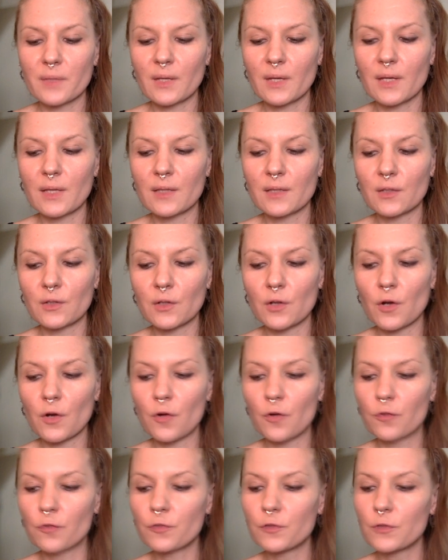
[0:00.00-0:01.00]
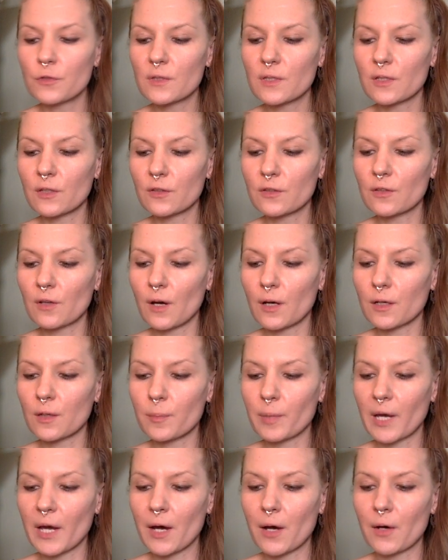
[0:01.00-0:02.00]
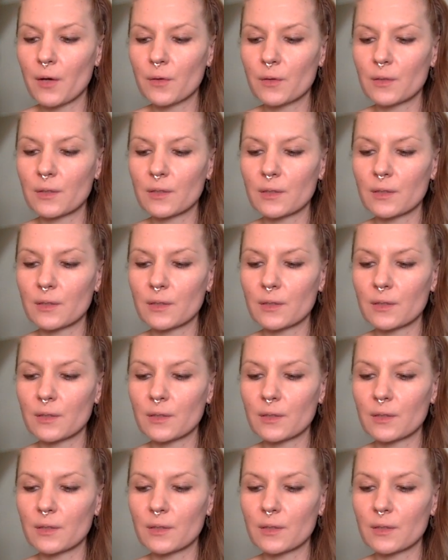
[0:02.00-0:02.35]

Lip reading: there are a few that I'll talk about,